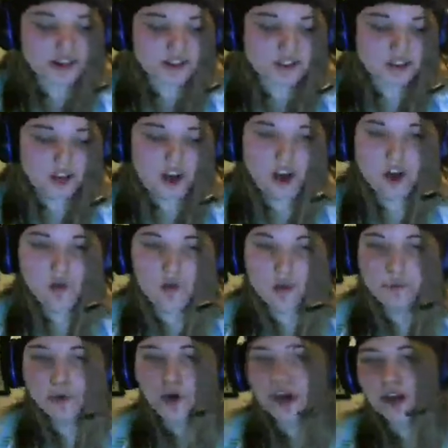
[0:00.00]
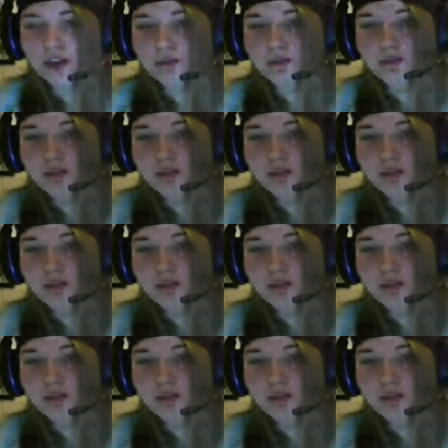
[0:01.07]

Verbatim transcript: Oh, we pulling out the big